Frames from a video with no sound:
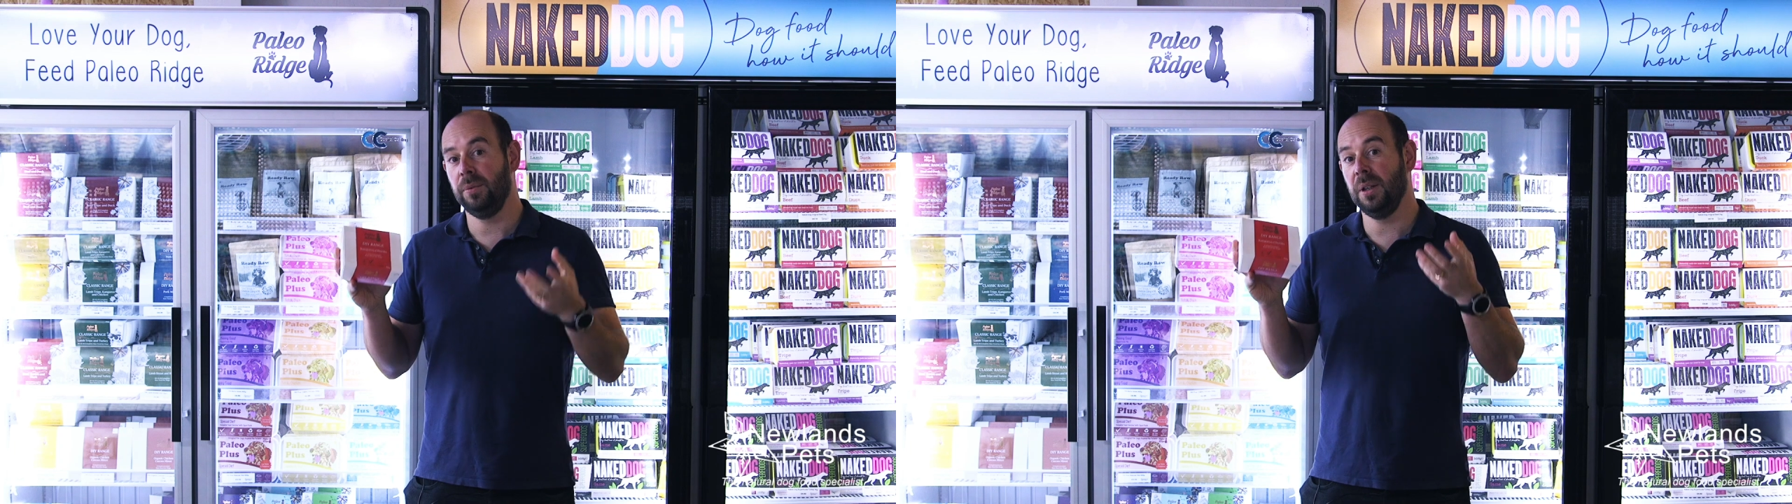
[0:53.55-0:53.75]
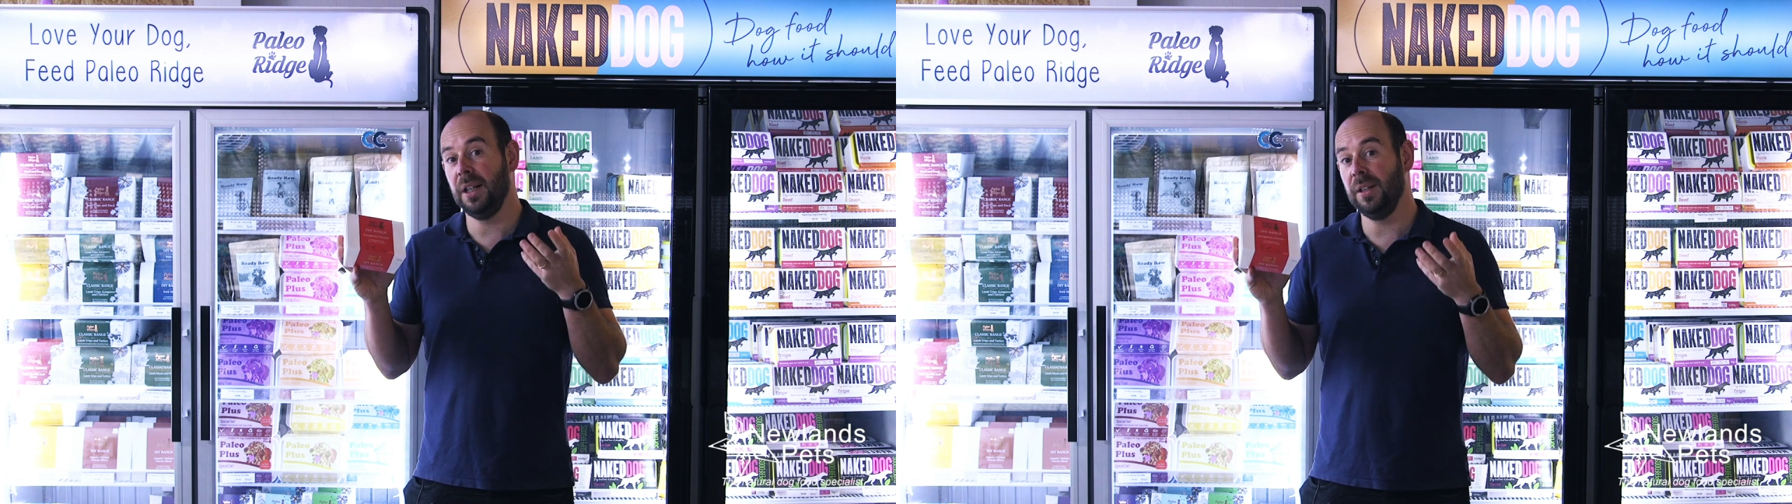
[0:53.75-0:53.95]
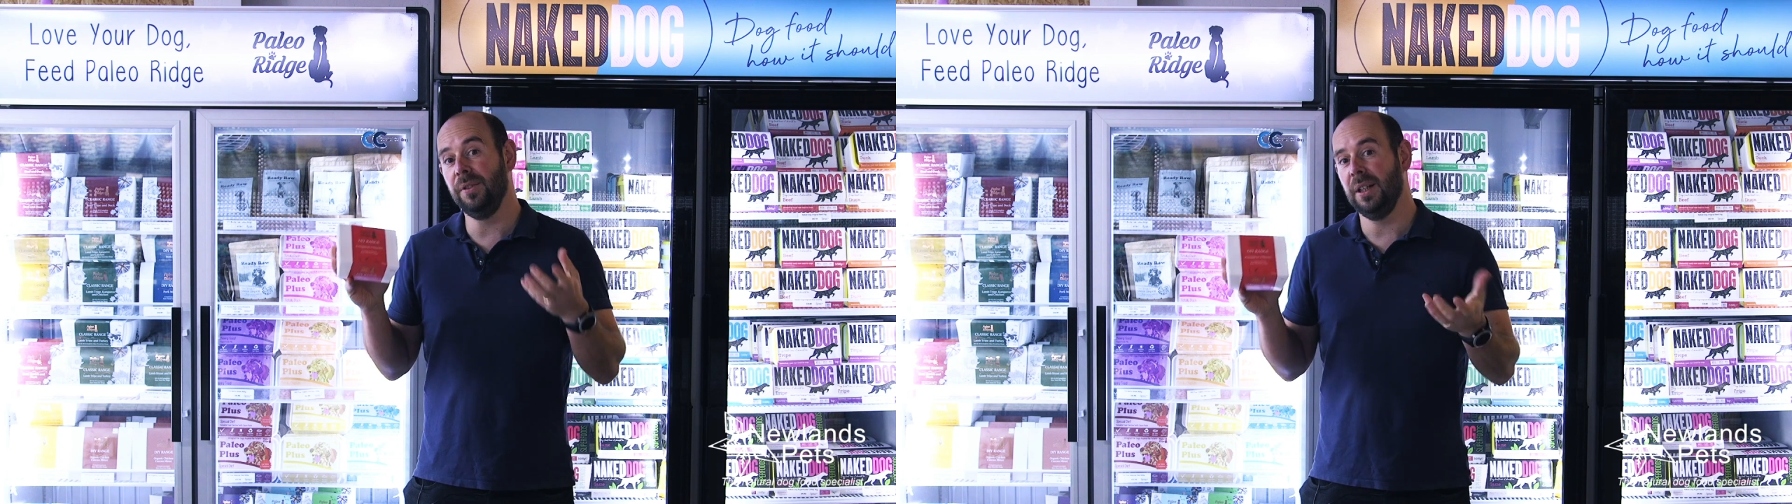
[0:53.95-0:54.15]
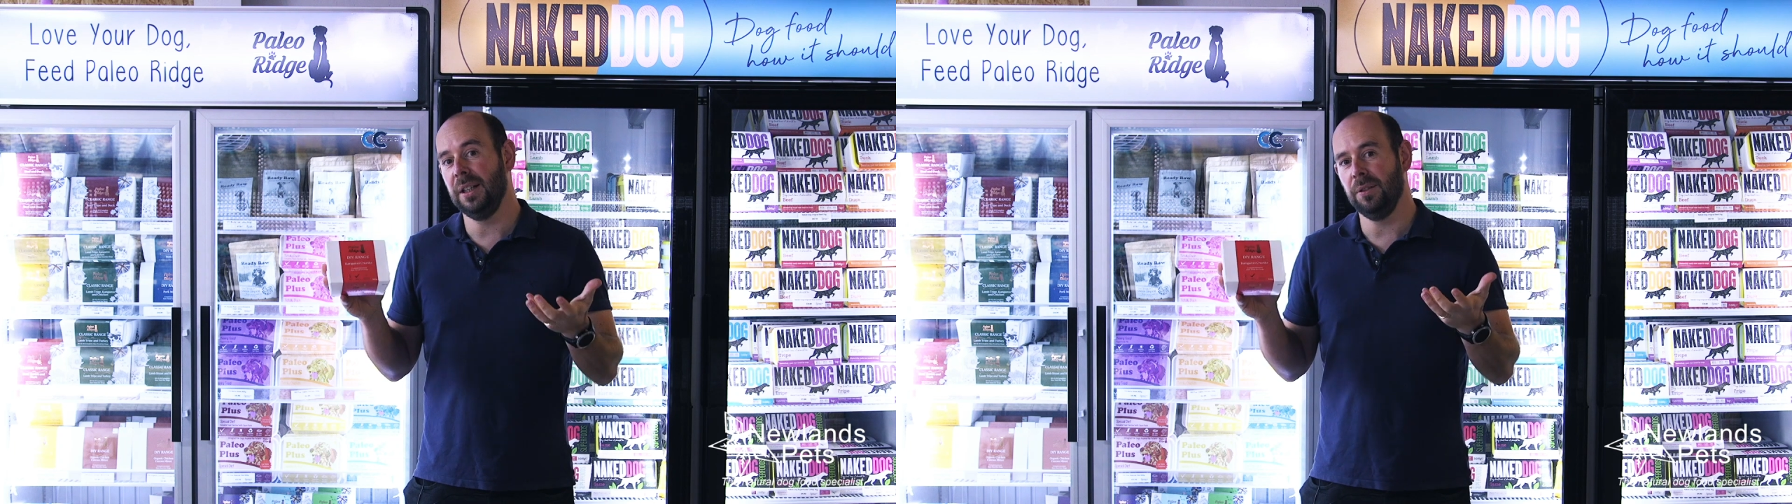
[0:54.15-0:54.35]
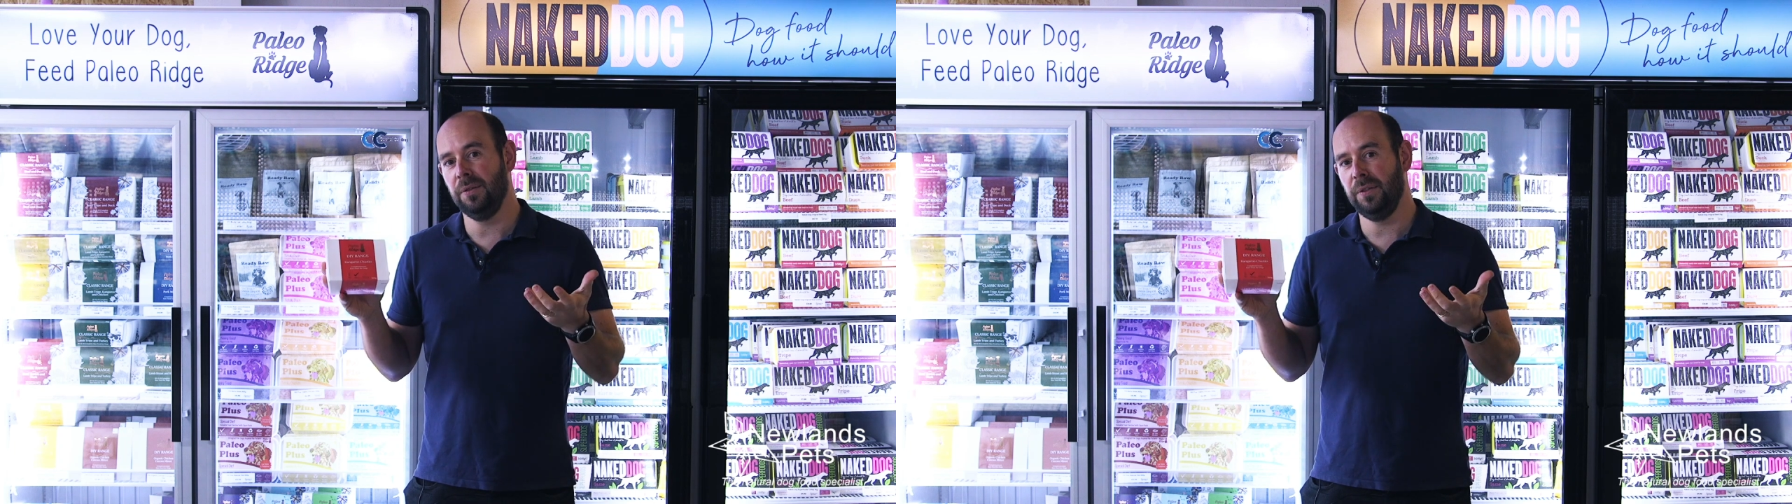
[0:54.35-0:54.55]
really, really
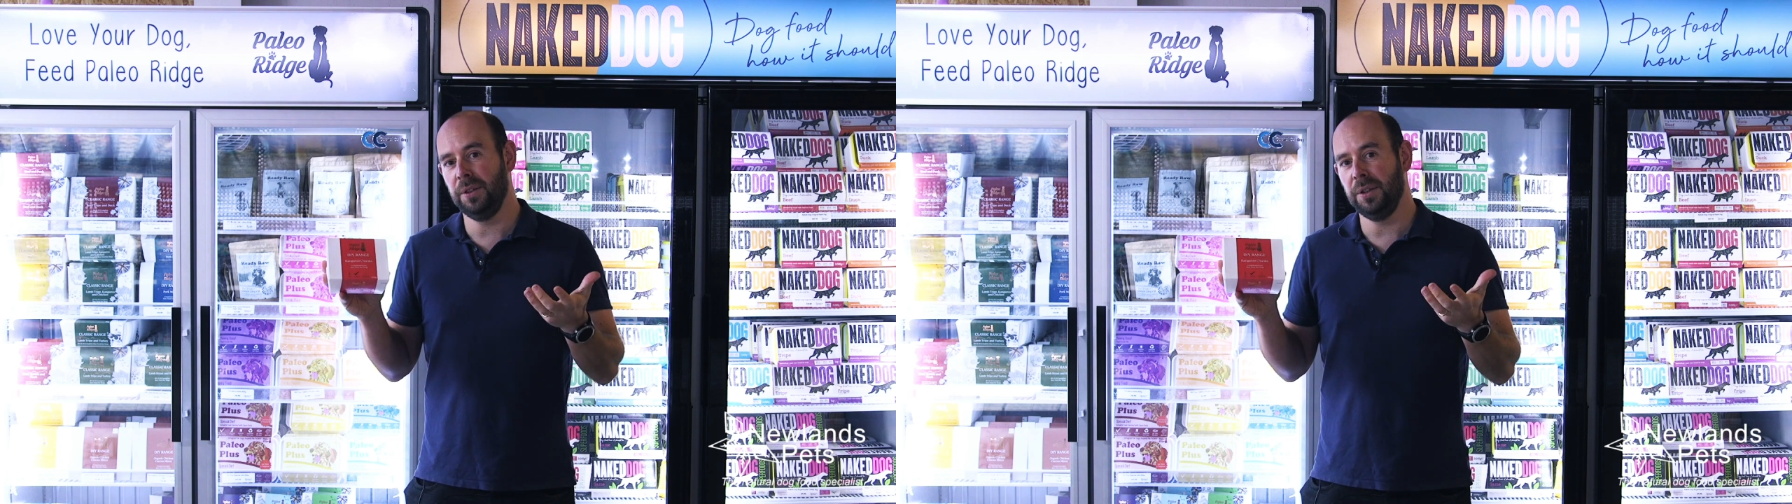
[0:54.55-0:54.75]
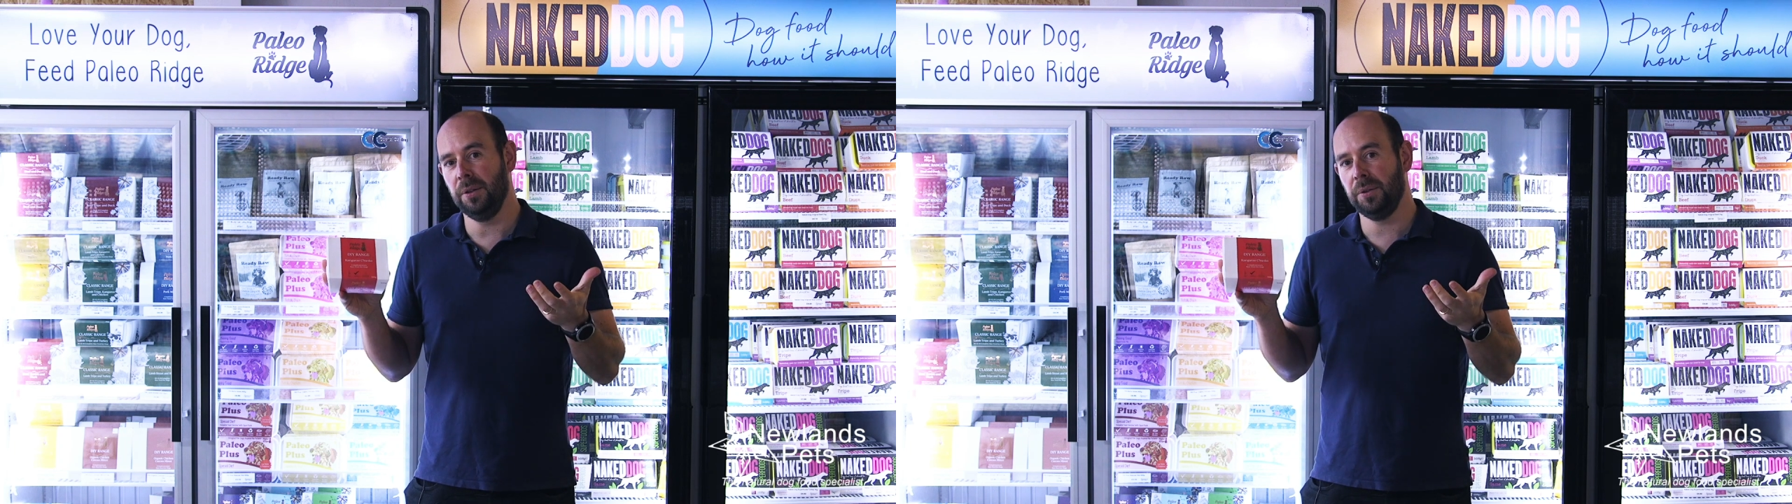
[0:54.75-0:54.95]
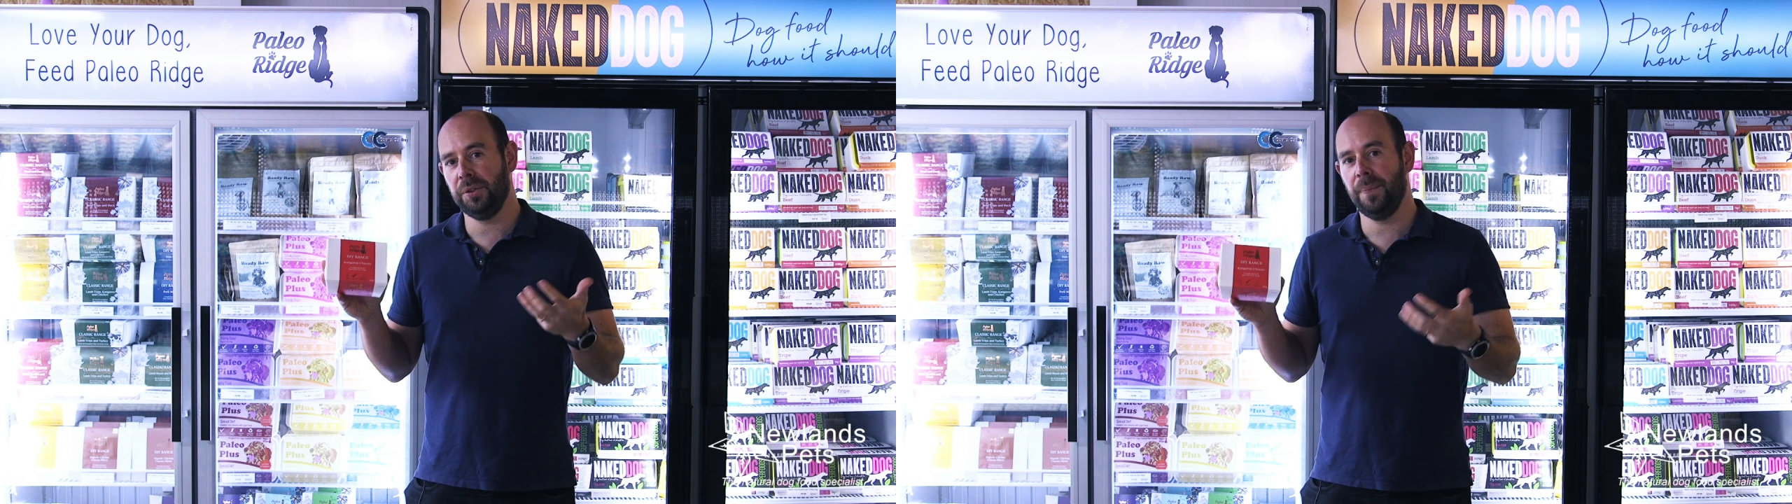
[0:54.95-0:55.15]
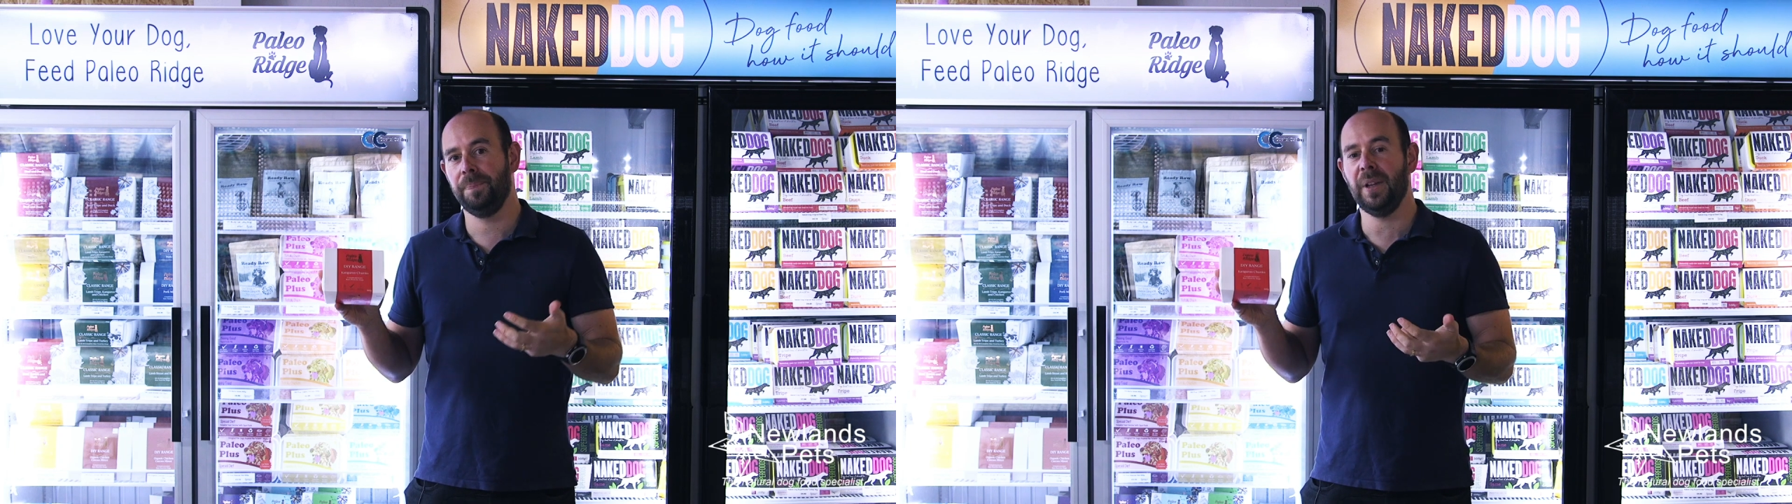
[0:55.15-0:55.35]
good for dogs.